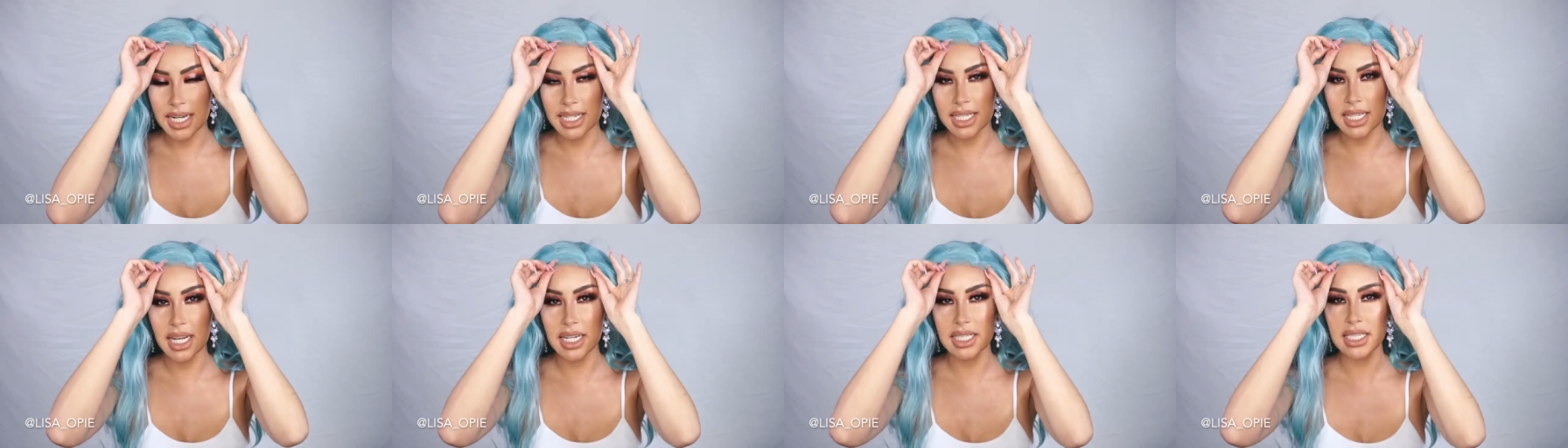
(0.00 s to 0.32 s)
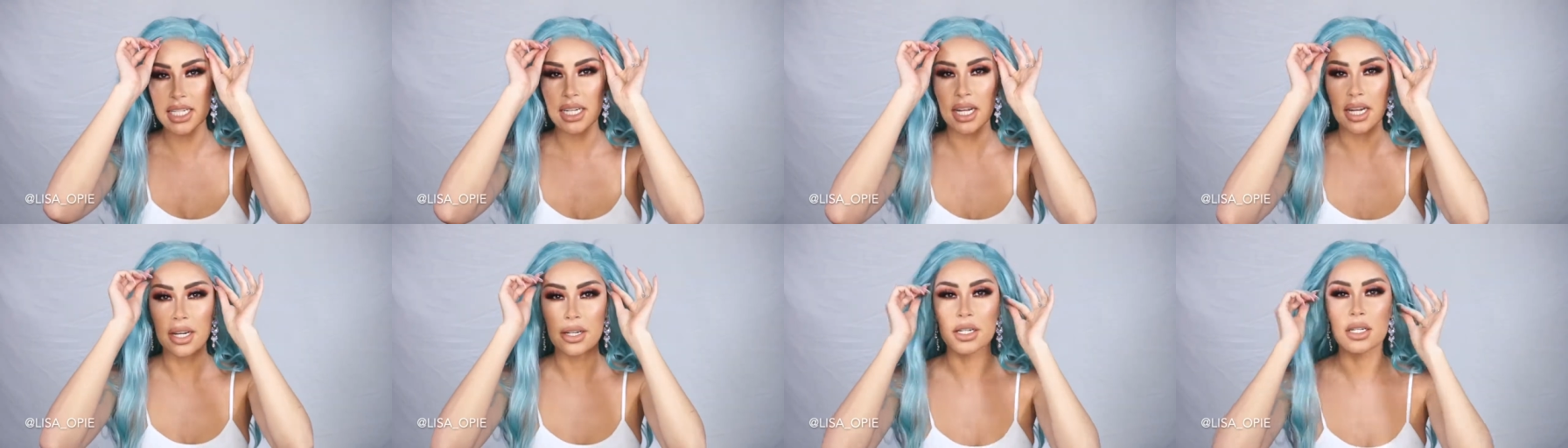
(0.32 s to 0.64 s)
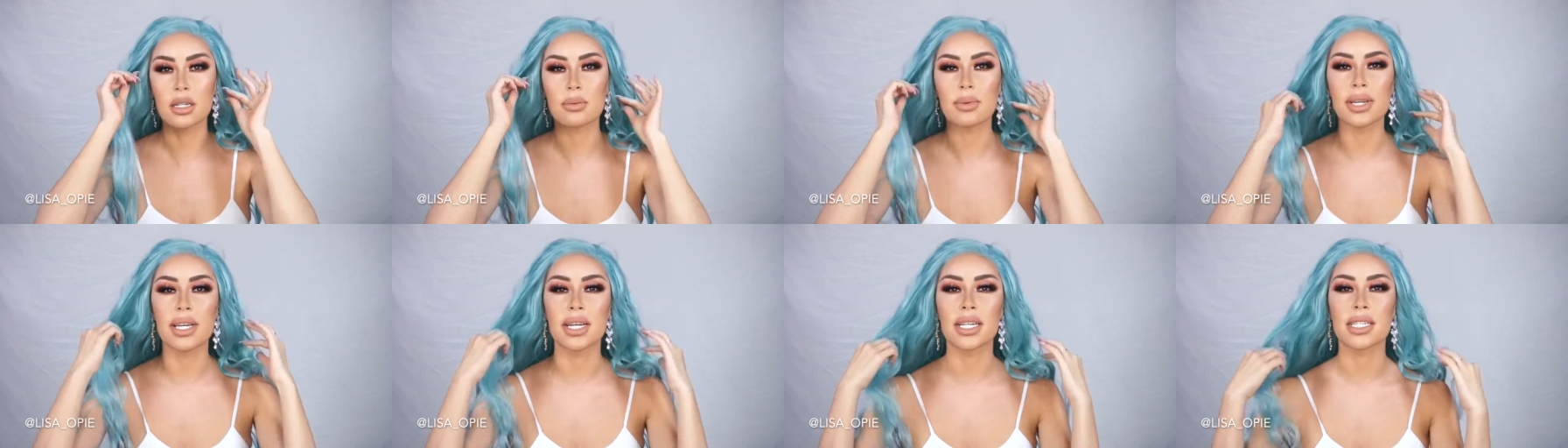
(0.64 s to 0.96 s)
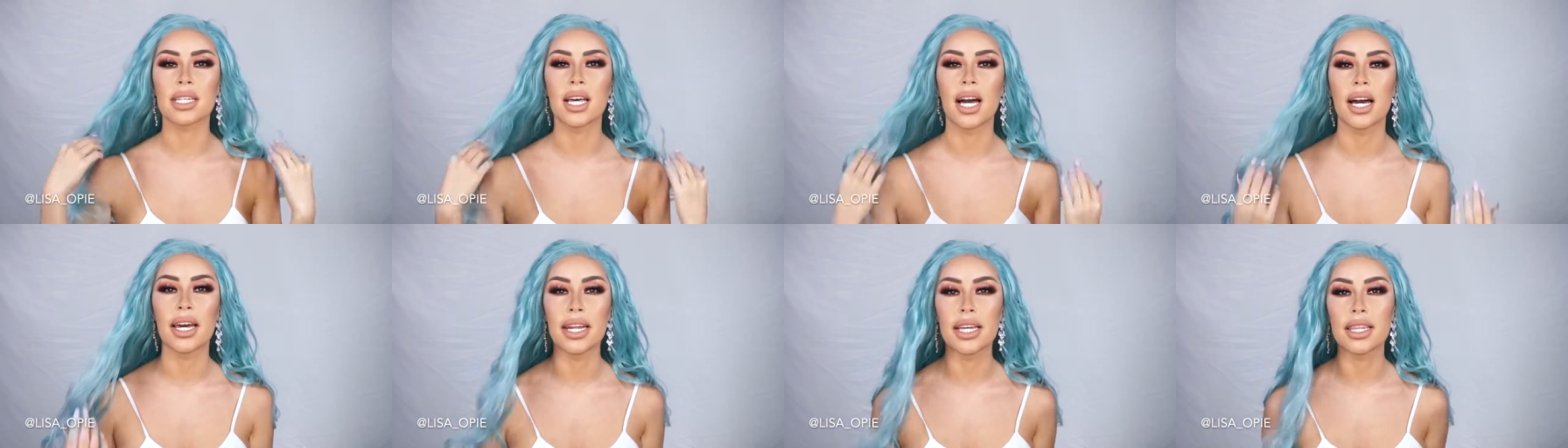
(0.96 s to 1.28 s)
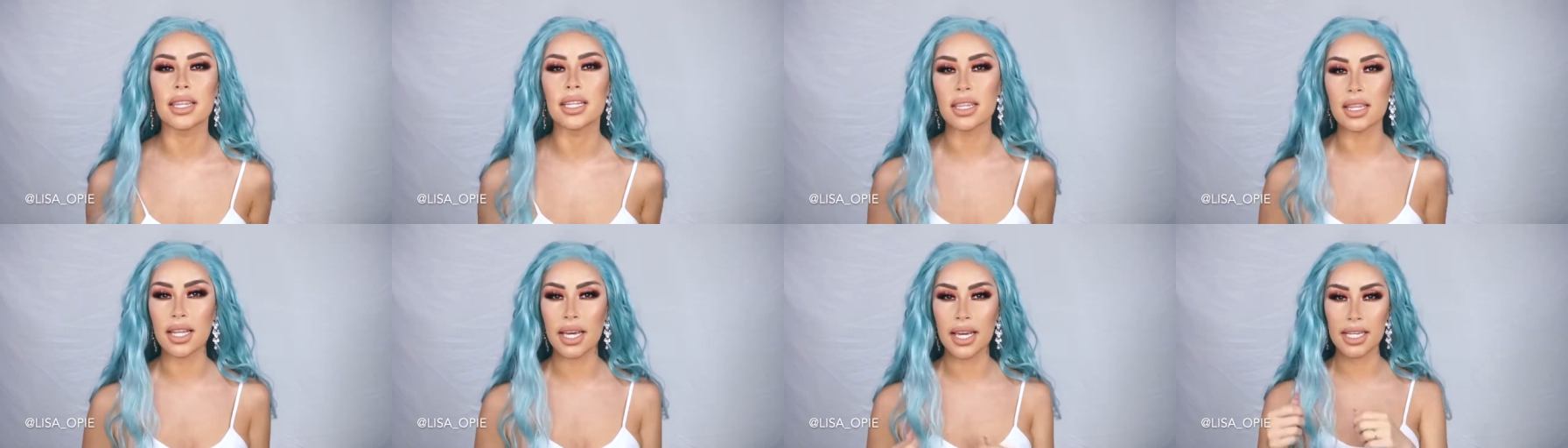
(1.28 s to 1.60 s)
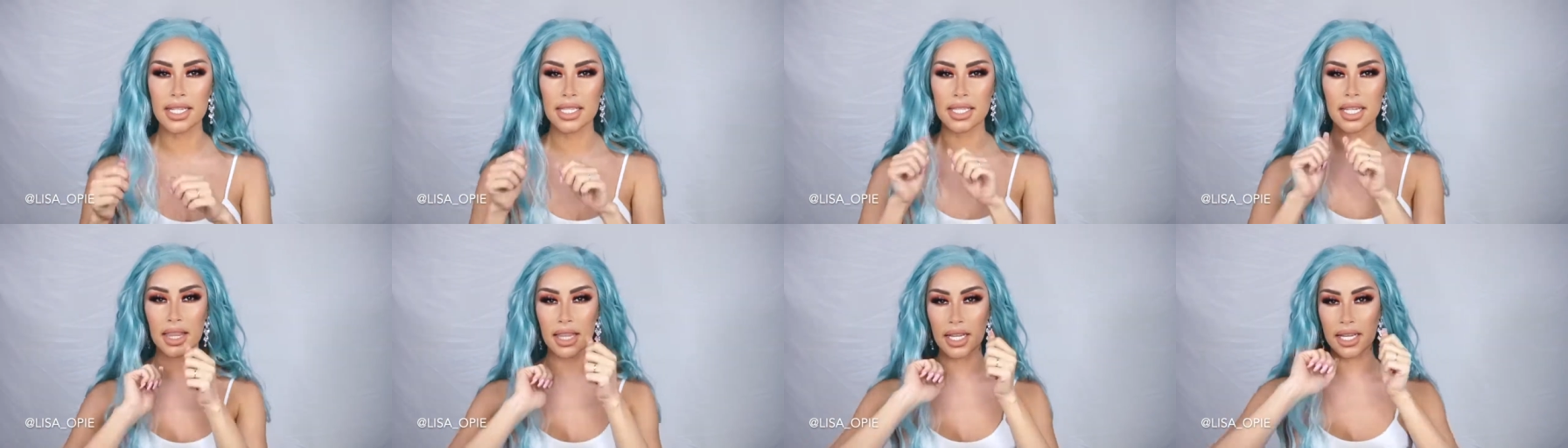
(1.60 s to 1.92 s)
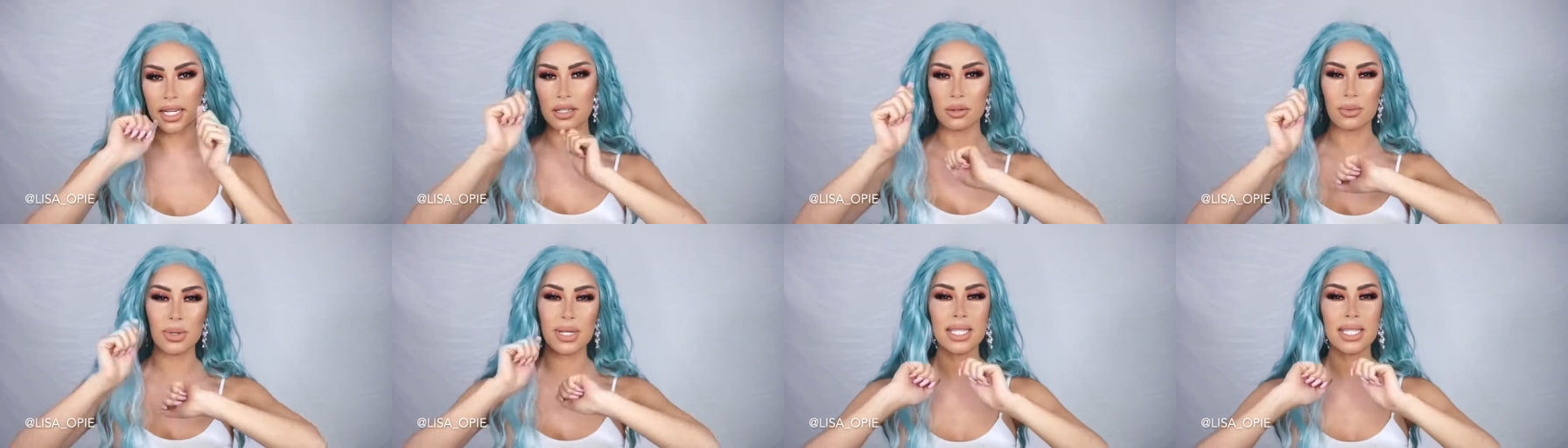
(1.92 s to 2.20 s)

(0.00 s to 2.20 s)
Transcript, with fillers: I tucked it under because cutting the lace and like